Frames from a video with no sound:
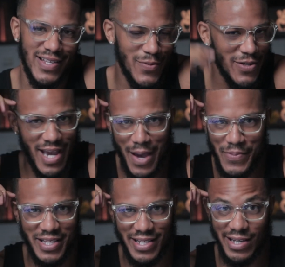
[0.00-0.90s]
so much
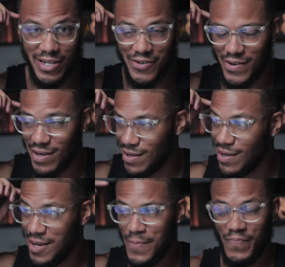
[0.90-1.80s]
happened in a year,
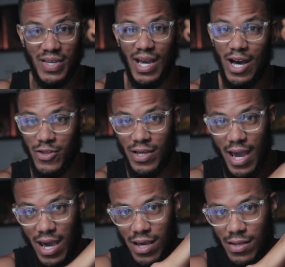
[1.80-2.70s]
right? But yeah, I only
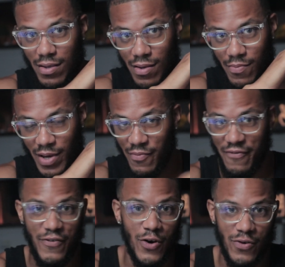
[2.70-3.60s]
had like my
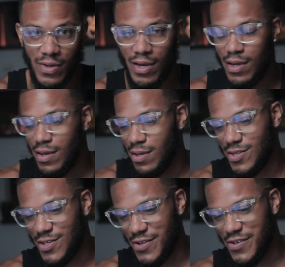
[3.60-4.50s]
phone.
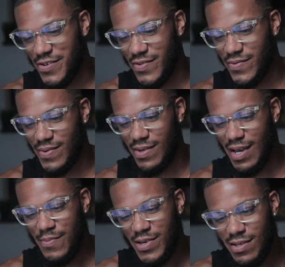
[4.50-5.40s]
So,
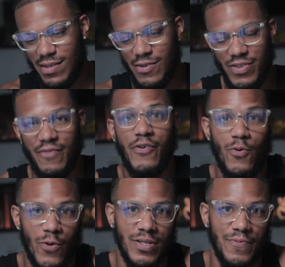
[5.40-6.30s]
I mean, the
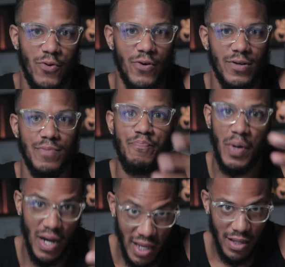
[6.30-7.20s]
phone works, of course,
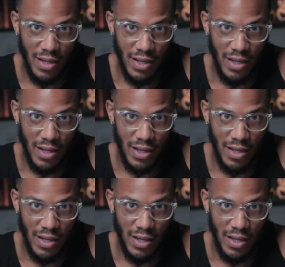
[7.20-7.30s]
but